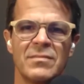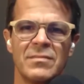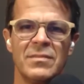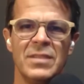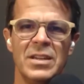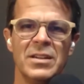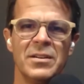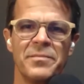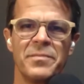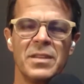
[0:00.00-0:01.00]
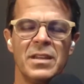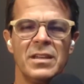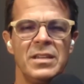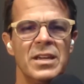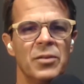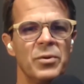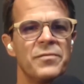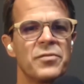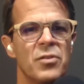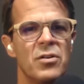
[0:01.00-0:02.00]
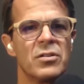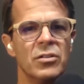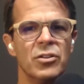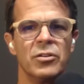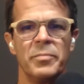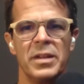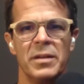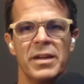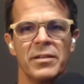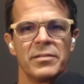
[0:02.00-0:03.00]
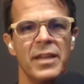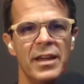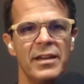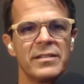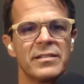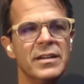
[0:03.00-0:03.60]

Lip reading: Yeah. Yeah, we've thought a little bit about that.